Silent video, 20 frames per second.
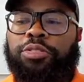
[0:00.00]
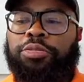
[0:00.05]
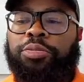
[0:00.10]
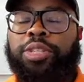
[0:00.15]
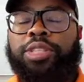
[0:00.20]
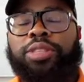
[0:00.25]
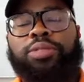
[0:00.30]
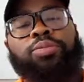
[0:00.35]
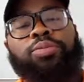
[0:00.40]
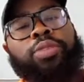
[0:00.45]

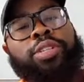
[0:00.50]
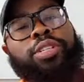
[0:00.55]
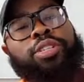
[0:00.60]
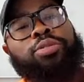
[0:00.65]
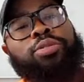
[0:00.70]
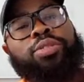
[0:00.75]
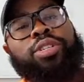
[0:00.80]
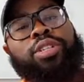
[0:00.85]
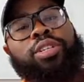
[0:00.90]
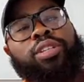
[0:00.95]
What
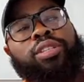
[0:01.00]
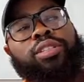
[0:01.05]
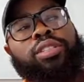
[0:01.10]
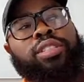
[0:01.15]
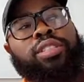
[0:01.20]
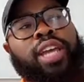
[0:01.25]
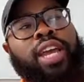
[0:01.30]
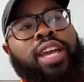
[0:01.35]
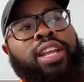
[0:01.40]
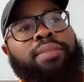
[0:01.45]
you were
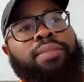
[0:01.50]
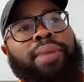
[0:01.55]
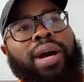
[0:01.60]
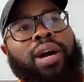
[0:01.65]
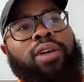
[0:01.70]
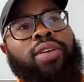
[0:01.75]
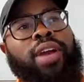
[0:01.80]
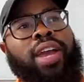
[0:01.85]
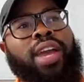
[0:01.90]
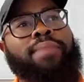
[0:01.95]
saying
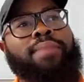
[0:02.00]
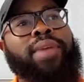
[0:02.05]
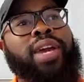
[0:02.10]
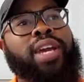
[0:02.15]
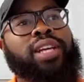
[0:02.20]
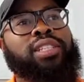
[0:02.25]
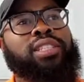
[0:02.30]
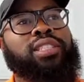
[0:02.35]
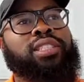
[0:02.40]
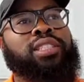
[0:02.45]
about
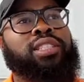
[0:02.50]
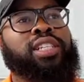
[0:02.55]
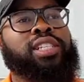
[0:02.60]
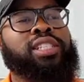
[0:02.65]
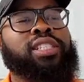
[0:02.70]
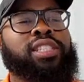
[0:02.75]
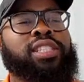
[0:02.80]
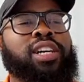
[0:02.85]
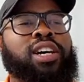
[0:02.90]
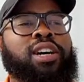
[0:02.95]
Amex,
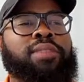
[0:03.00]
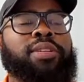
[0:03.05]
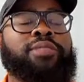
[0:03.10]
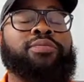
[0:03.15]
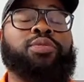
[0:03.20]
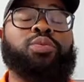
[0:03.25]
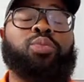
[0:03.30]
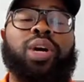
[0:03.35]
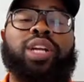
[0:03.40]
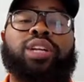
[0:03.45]
just
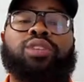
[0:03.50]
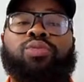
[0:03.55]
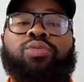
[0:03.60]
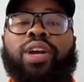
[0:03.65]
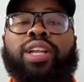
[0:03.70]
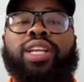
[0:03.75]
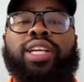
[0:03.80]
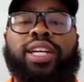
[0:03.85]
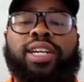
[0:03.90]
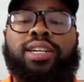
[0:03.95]
if you want to
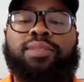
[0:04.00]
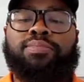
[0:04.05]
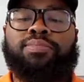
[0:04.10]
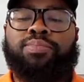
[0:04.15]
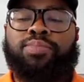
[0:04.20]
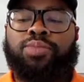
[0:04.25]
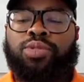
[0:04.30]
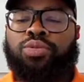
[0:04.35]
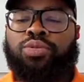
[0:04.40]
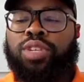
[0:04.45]
run it up,
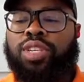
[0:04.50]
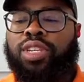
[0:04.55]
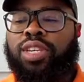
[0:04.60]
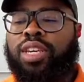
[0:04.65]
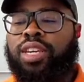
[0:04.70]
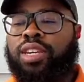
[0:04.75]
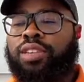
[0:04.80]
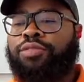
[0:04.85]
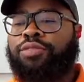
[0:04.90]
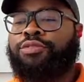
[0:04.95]
you can
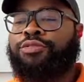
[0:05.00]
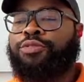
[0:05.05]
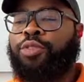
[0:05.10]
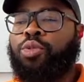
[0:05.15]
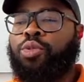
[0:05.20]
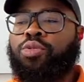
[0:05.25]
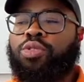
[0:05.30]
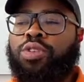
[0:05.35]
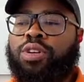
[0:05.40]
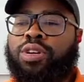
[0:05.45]
get
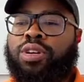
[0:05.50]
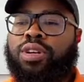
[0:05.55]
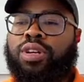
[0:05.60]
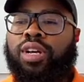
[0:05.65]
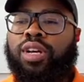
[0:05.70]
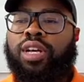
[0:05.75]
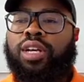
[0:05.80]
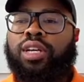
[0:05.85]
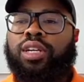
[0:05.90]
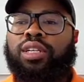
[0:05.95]

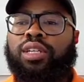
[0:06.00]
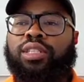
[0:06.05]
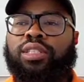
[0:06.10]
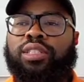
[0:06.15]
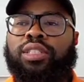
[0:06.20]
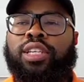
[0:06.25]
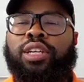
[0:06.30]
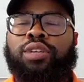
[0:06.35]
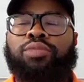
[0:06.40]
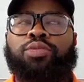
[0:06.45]
4.
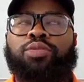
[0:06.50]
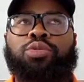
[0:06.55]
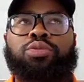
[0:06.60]
Their